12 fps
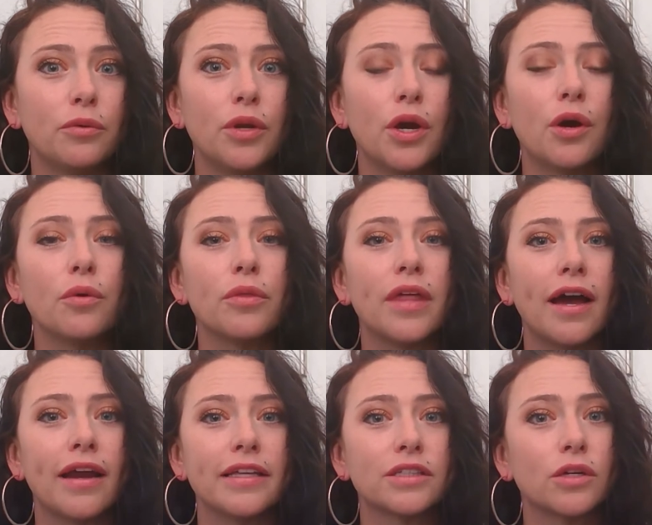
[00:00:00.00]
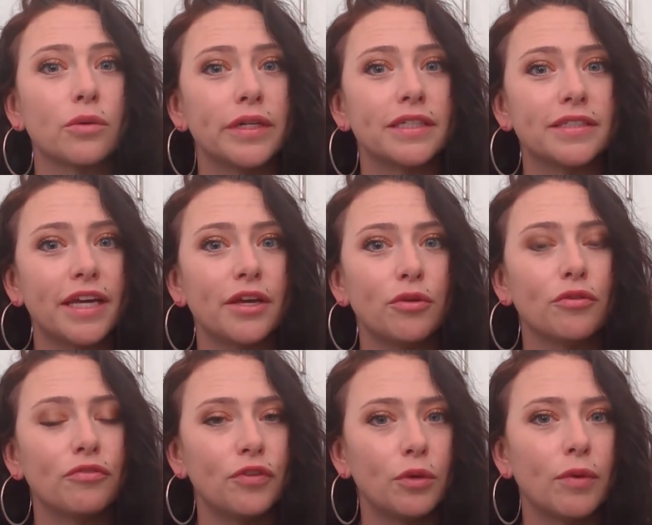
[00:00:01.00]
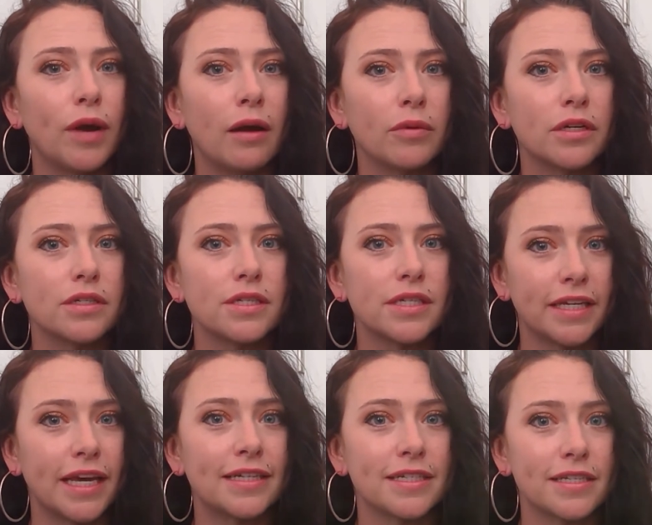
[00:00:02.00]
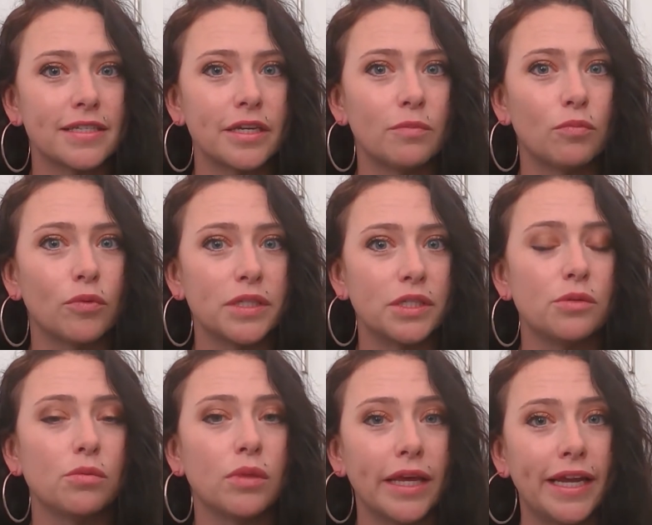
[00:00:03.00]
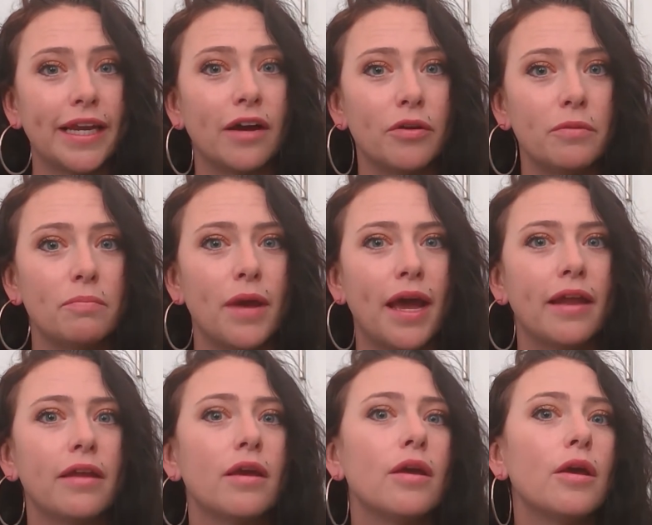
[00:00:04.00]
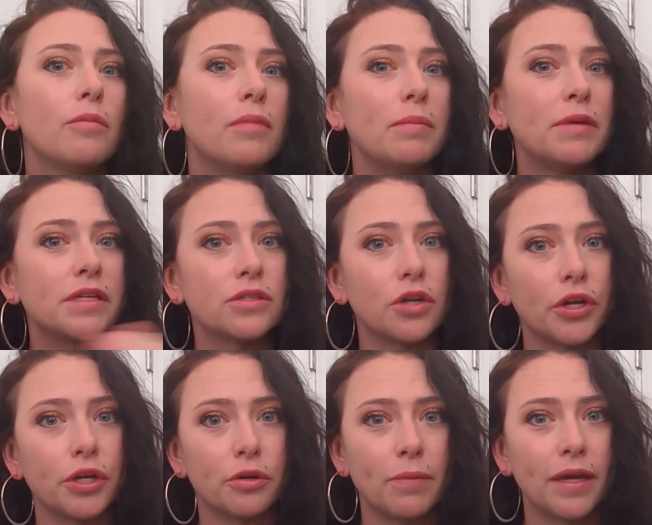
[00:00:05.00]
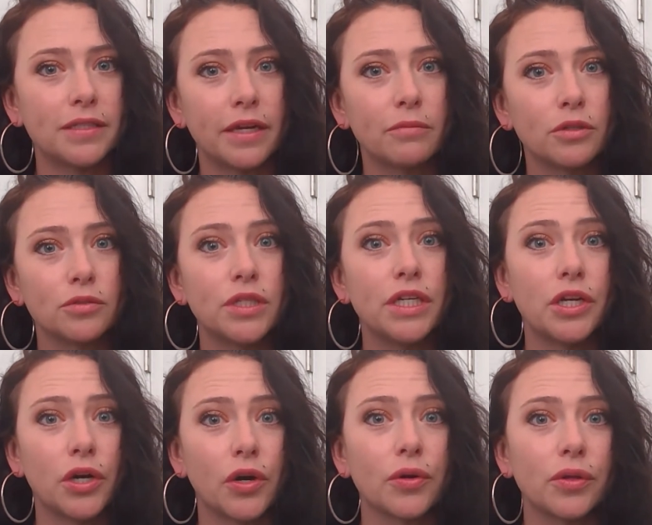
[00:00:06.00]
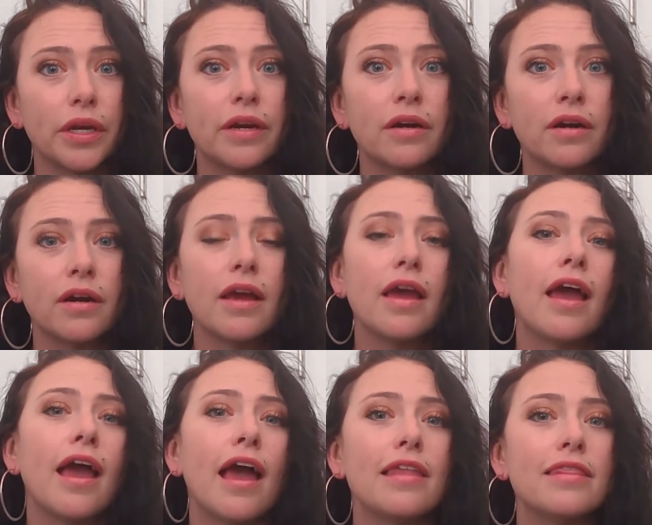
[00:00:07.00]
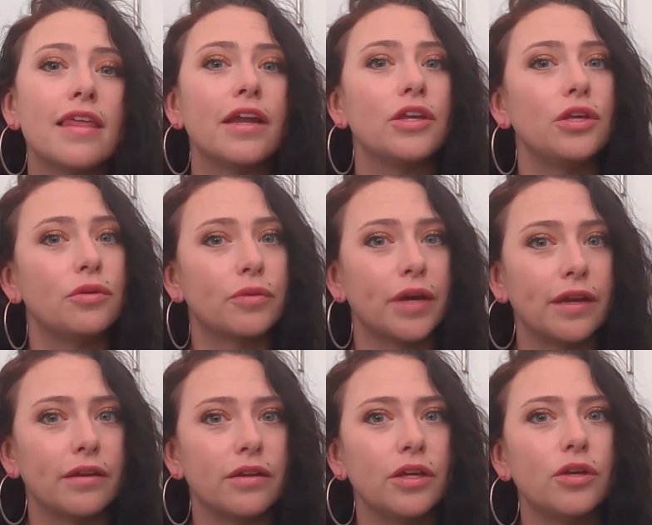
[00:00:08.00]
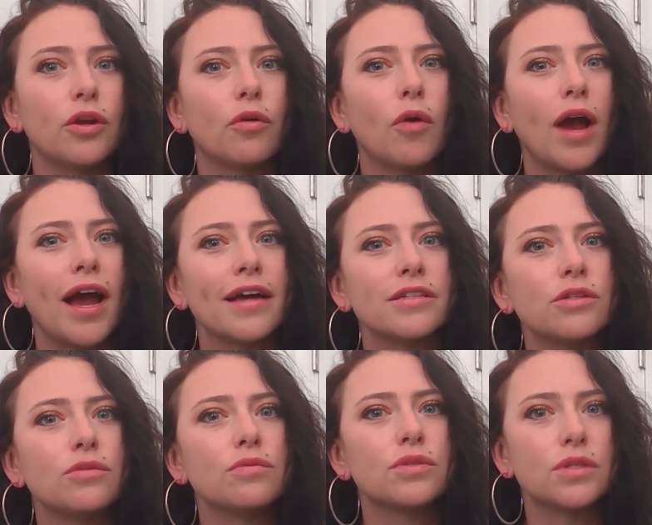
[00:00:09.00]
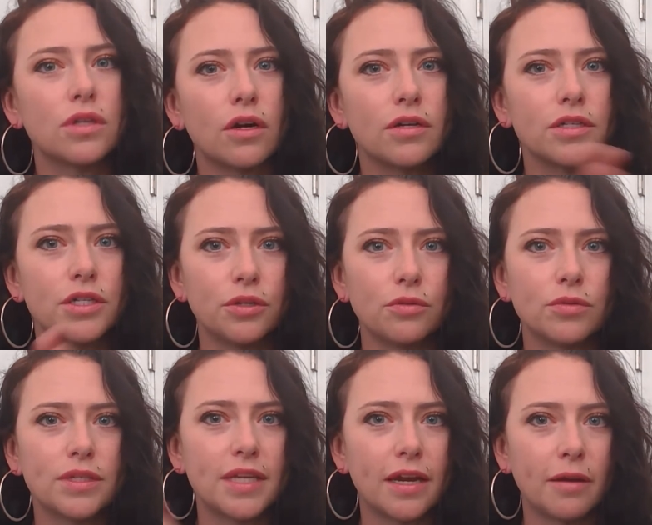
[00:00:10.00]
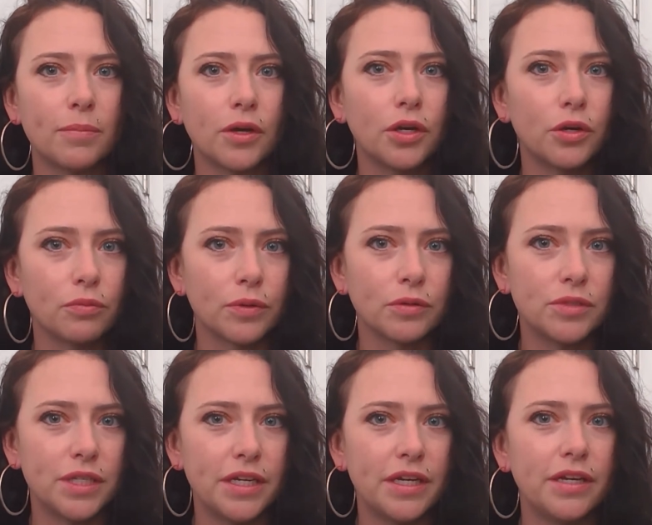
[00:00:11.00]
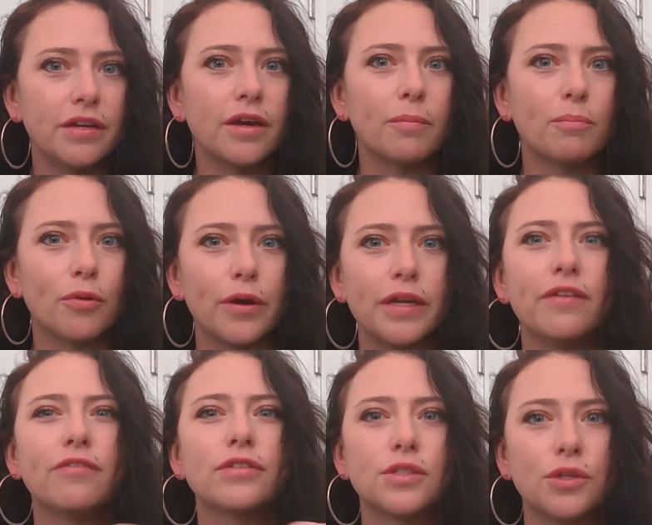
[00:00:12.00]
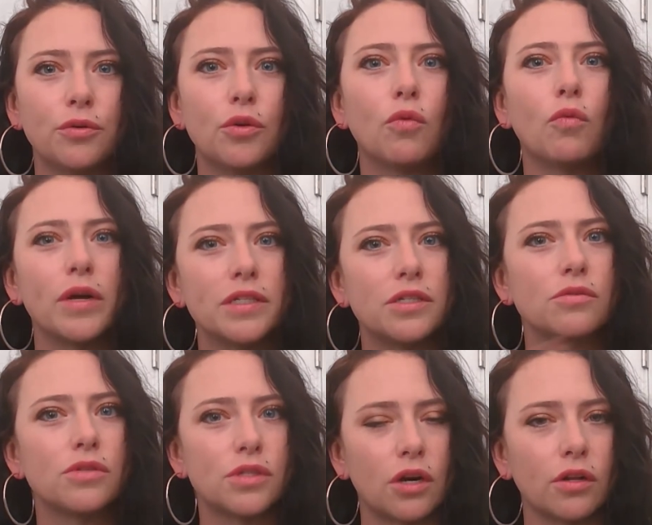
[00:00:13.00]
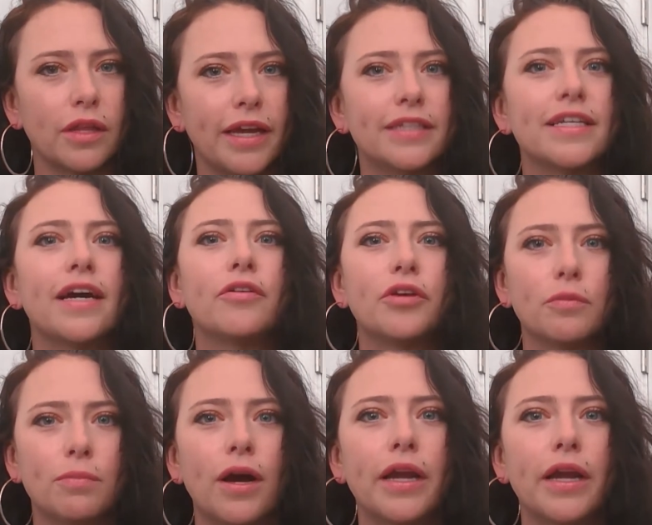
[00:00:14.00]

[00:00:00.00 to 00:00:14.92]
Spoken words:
you know that it's going to take you a few hours to get to sleep once you lay down in bed, maybe start your bedtime routine earlier. And then you can, as you start to set up a good routine, pretty soon, once you start laying down, your